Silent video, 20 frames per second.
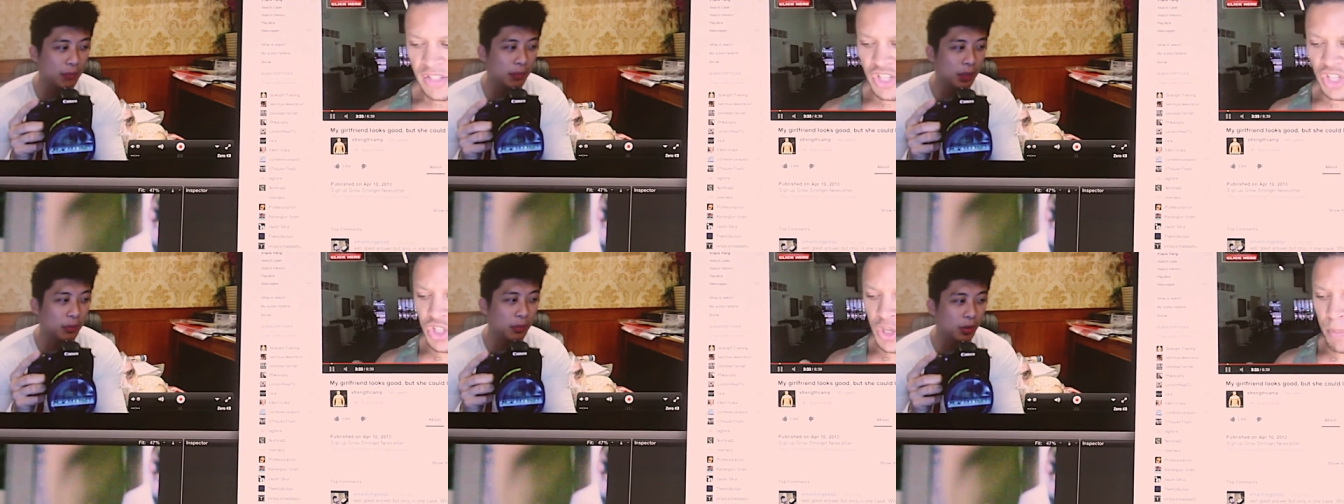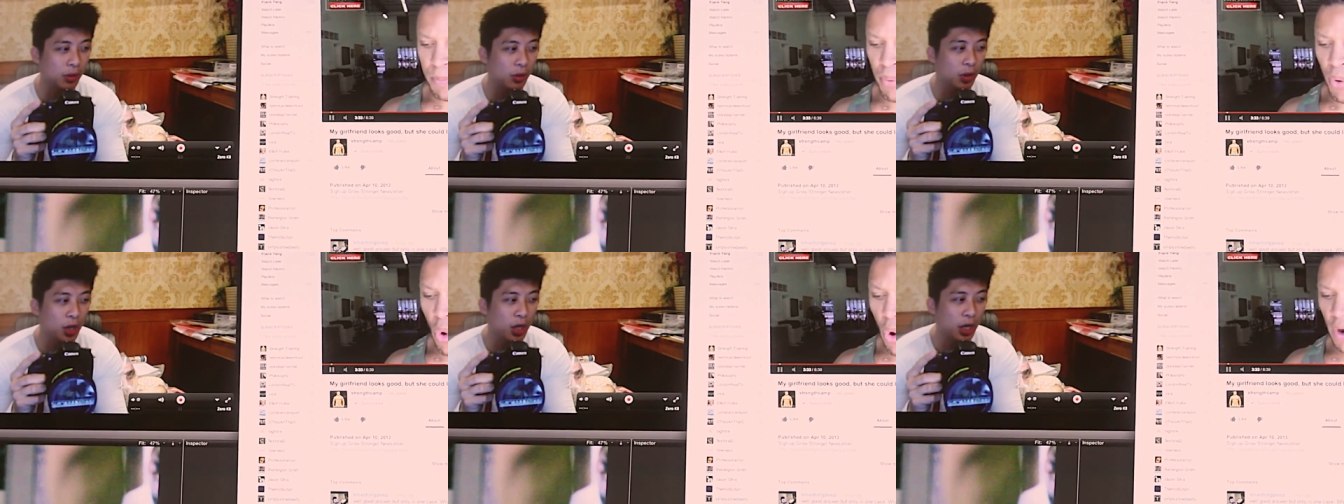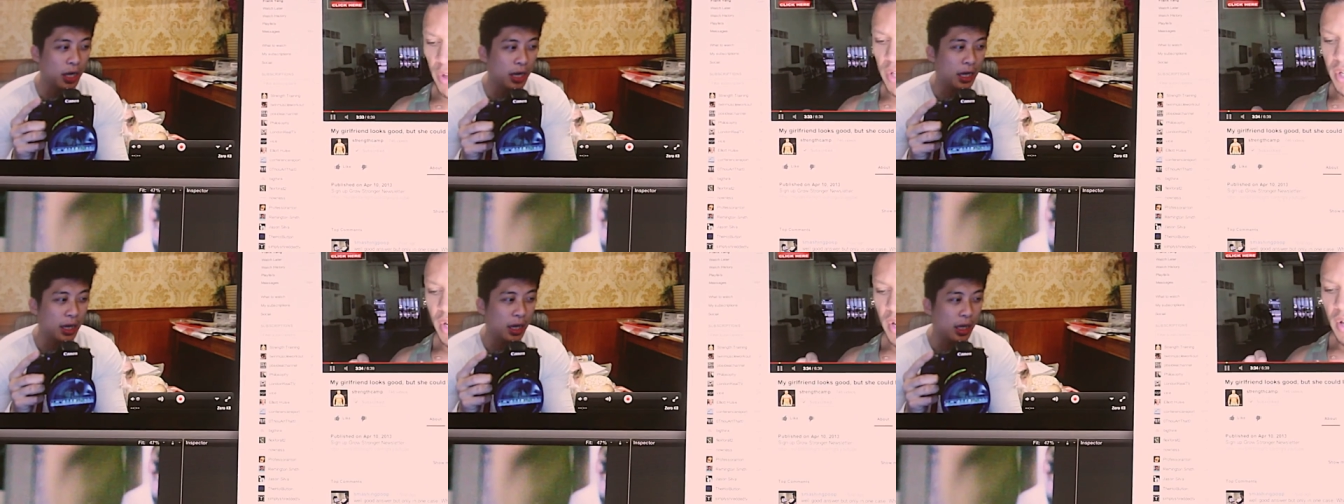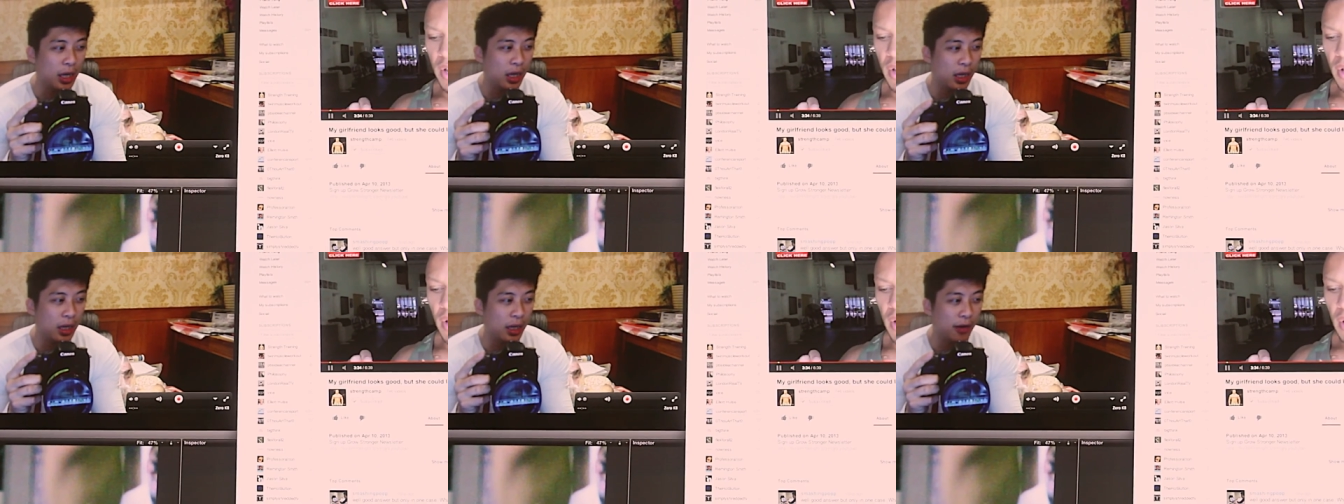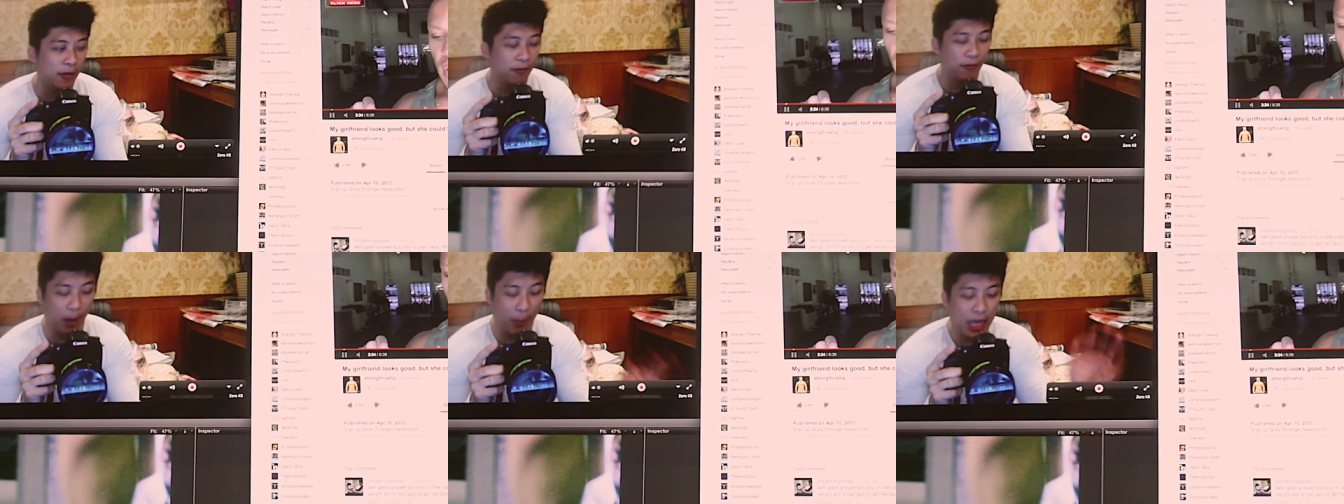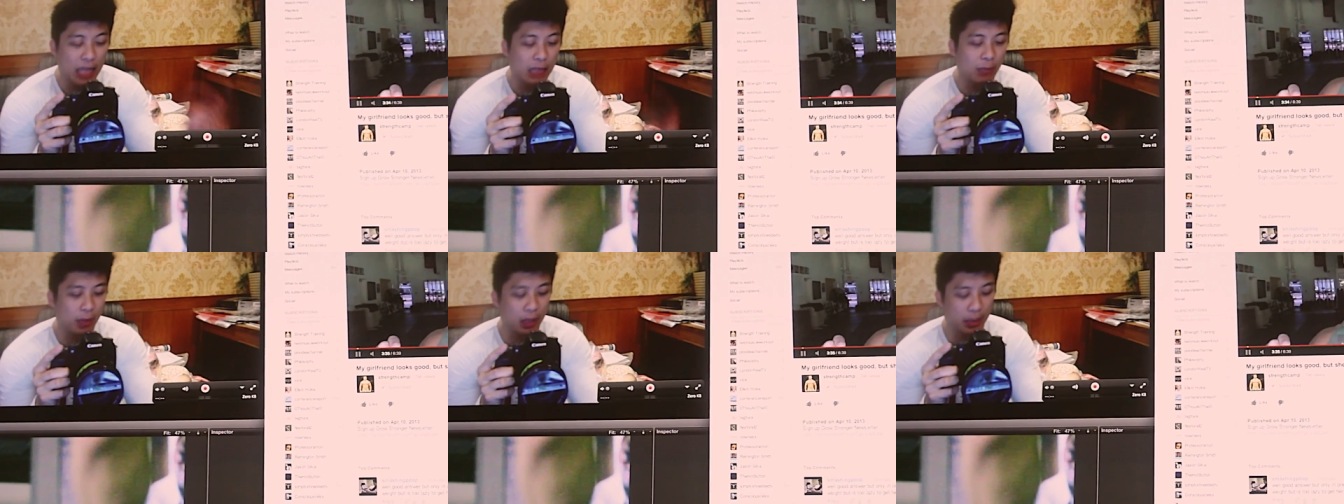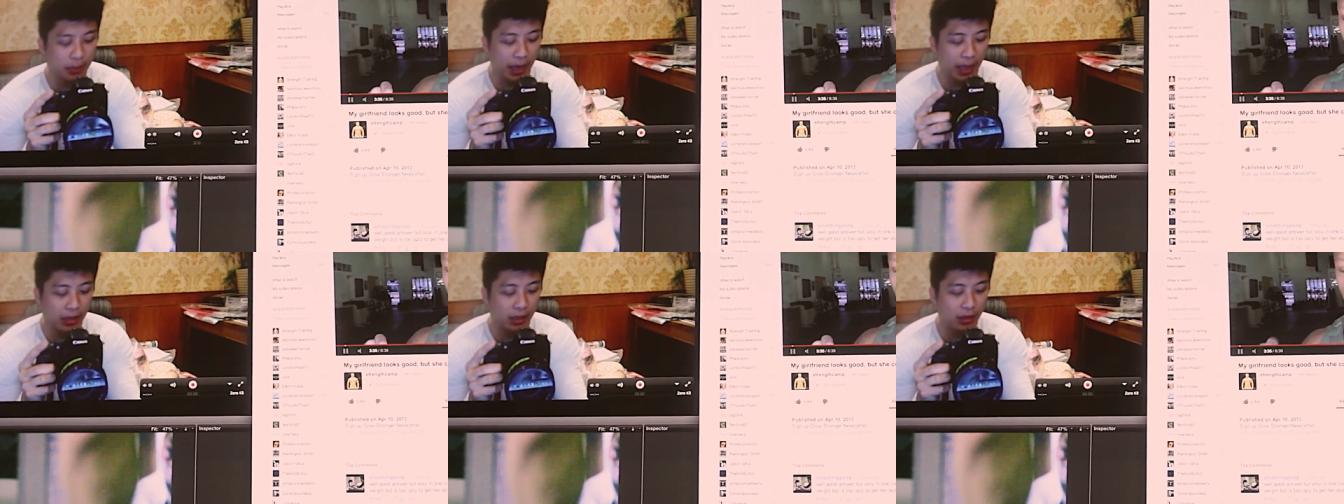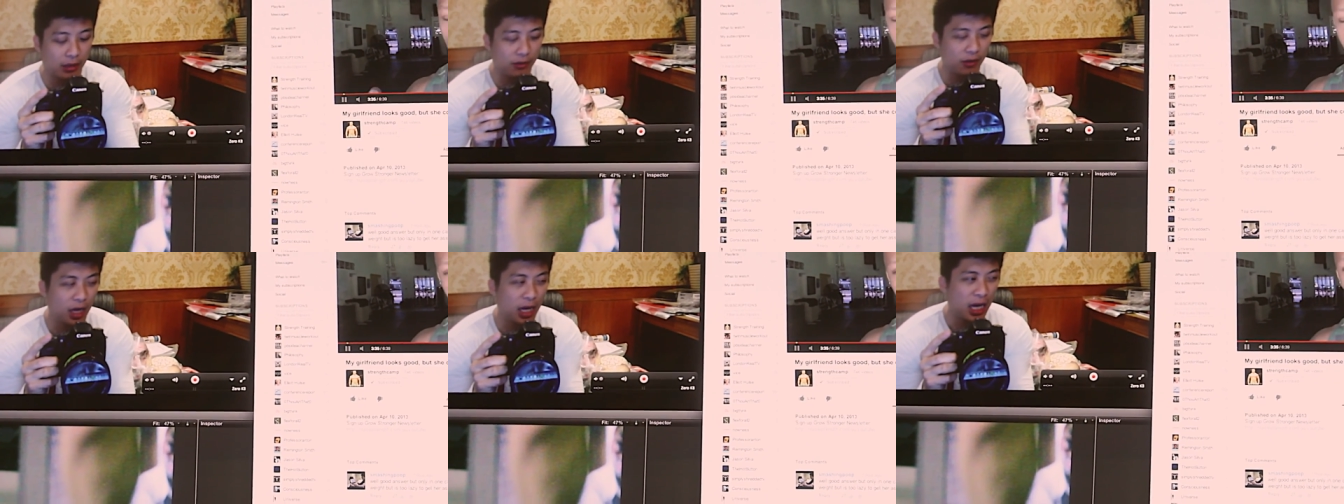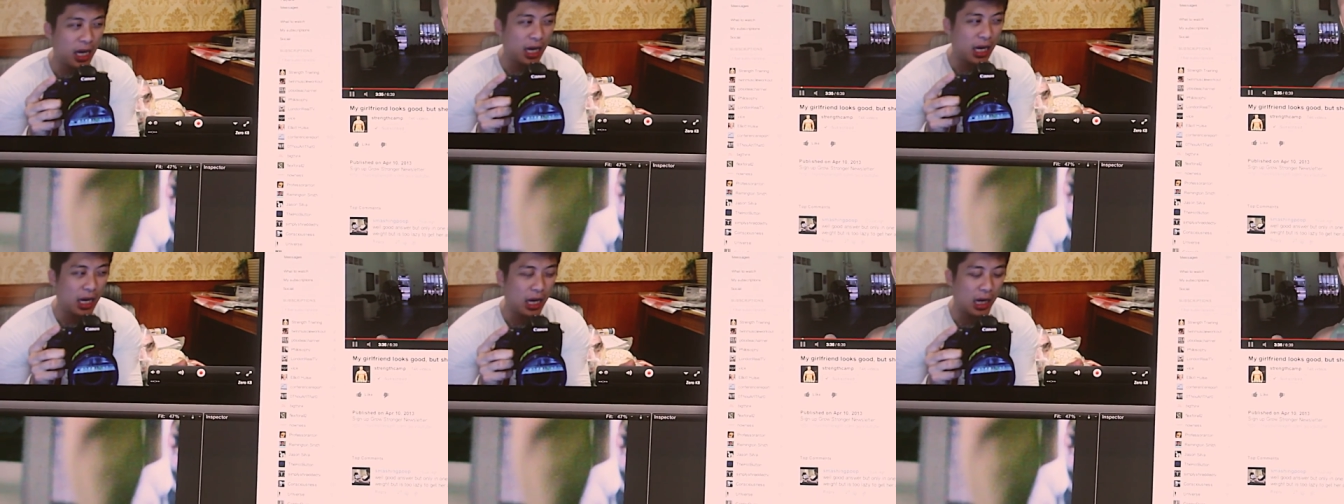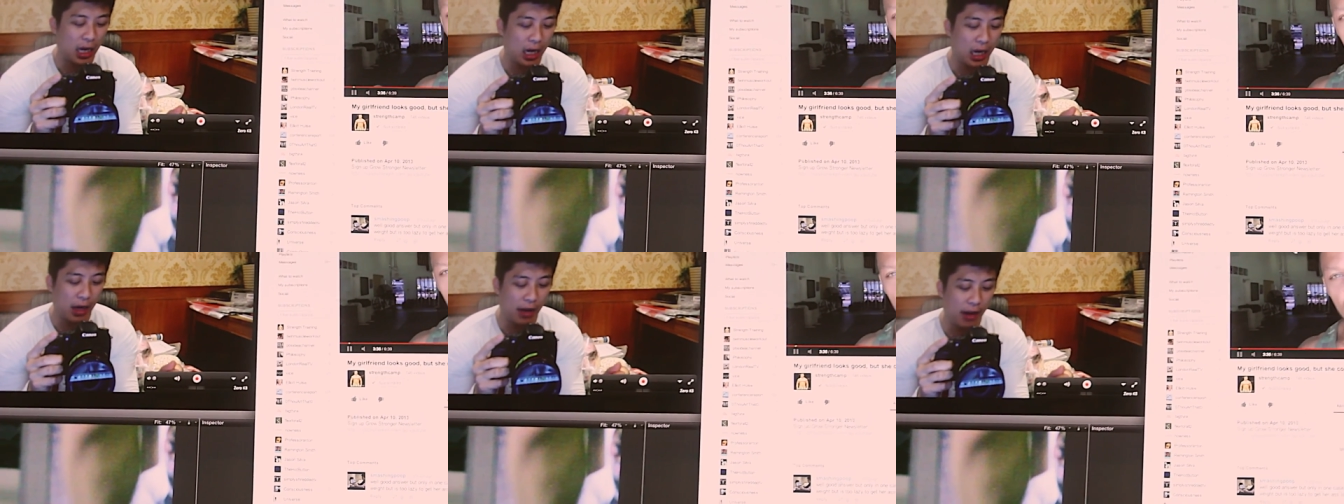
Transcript: people, uh, from his perspective, uh,